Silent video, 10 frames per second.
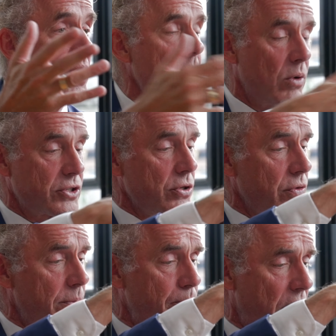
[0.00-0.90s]
Well, so
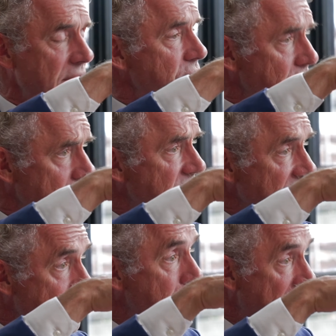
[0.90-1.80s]
the price serves
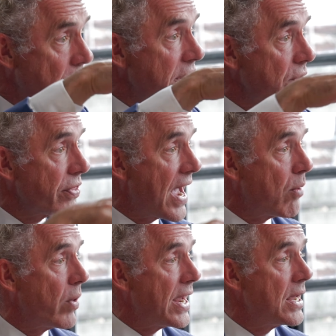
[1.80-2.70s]
as a barrier
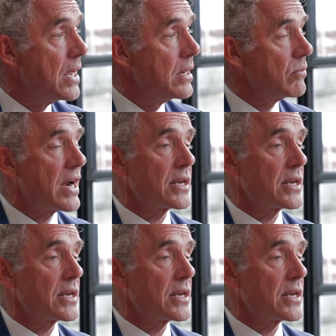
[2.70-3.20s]
that way, right?